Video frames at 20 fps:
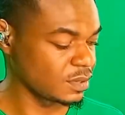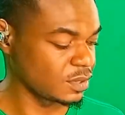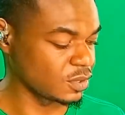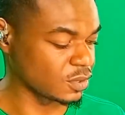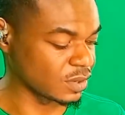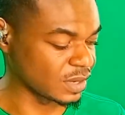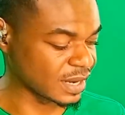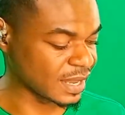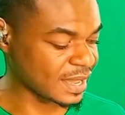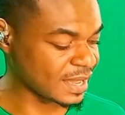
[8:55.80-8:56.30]

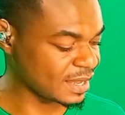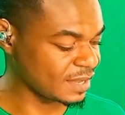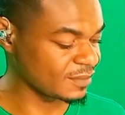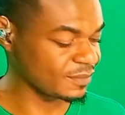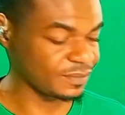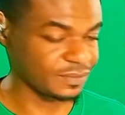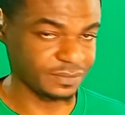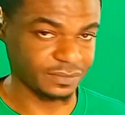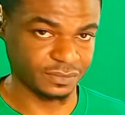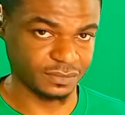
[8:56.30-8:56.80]
your la.
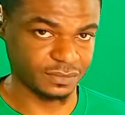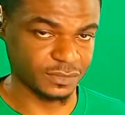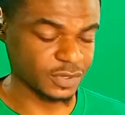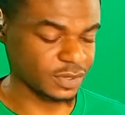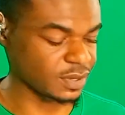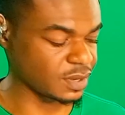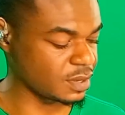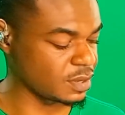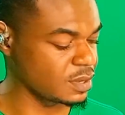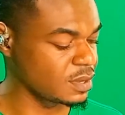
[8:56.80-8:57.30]

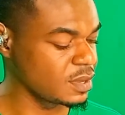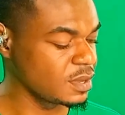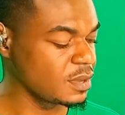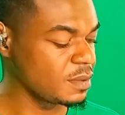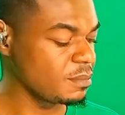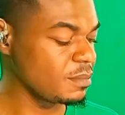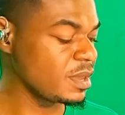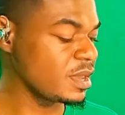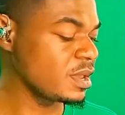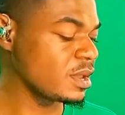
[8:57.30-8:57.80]
Okay,
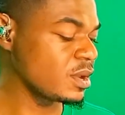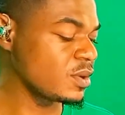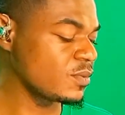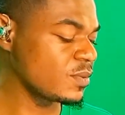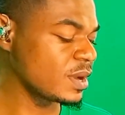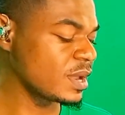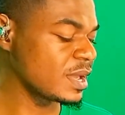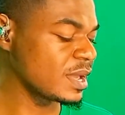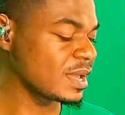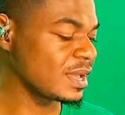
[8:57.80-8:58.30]
mi
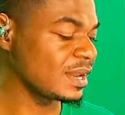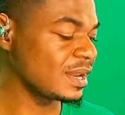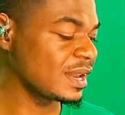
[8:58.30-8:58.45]
re